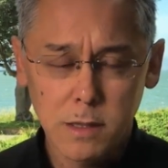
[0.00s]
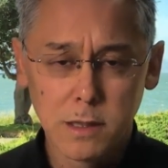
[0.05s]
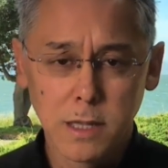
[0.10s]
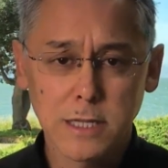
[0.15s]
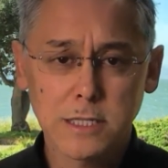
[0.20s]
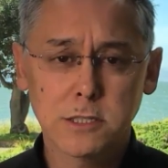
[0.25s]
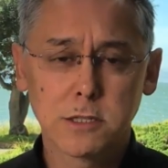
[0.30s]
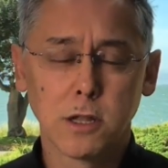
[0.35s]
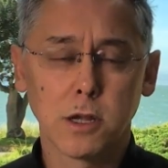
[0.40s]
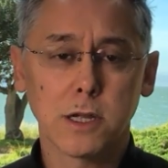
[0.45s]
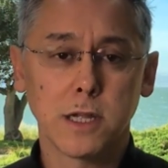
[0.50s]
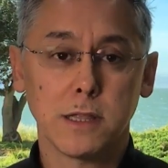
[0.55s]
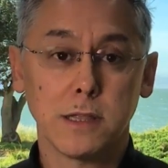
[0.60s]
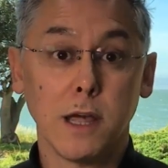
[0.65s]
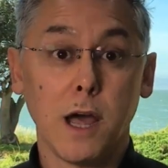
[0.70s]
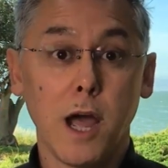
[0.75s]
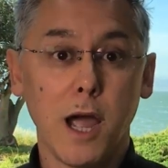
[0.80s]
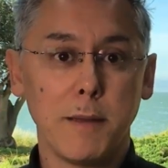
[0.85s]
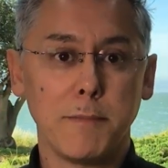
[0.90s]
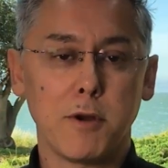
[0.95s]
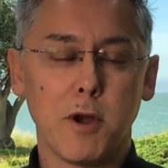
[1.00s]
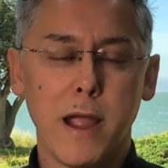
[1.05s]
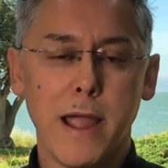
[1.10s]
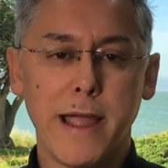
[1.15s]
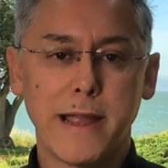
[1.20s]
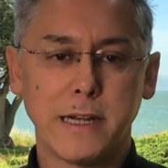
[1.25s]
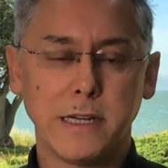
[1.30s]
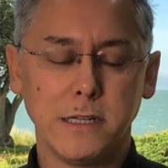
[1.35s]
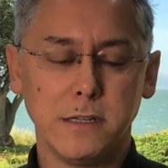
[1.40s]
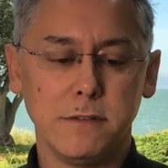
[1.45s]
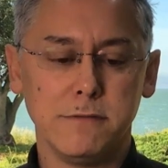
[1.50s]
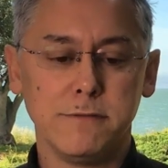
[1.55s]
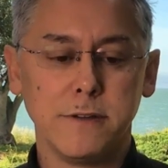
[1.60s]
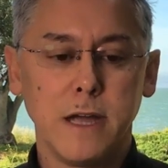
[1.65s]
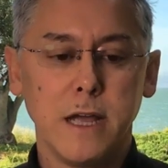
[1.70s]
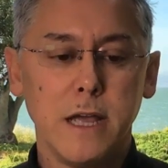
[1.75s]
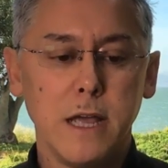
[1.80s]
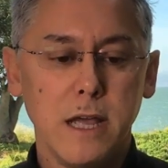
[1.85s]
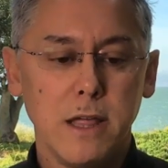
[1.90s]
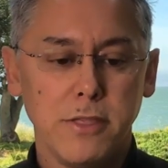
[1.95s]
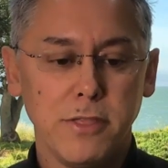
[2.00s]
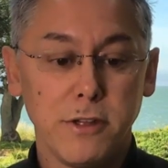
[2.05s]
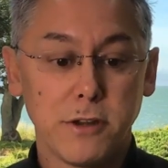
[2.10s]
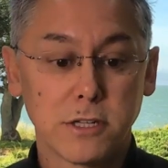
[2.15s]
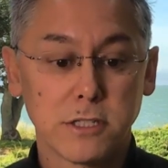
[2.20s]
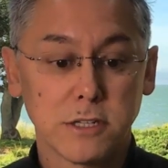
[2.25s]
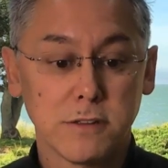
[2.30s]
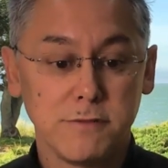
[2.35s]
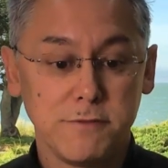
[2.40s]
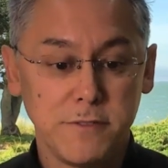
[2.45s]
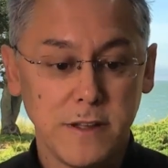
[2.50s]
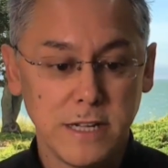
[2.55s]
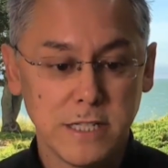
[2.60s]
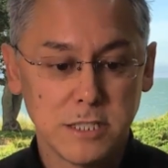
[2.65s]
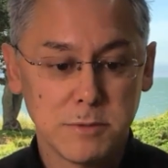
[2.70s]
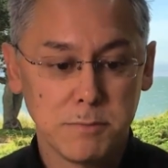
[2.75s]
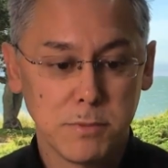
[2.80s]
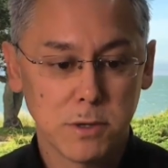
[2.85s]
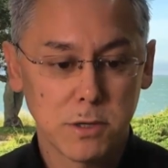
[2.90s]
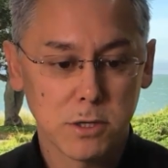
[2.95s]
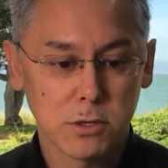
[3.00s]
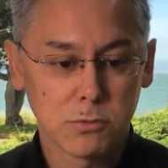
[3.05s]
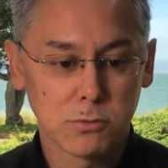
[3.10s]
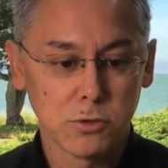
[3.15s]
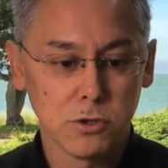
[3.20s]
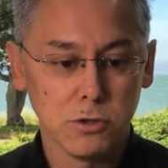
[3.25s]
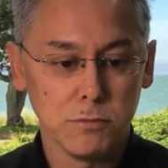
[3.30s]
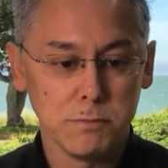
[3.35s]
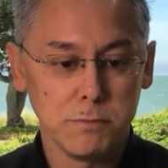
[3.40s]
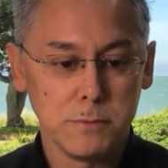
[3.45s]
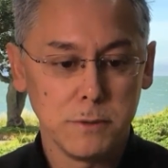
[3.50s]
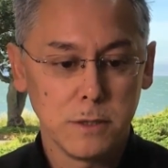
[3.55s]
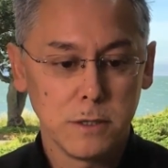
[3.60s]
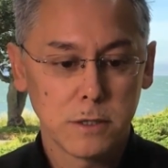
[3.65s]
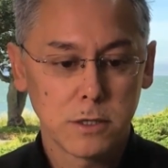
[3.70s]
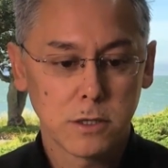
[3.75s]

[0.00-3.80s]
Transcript: let's look at the Hymer Active. There's a Facebook group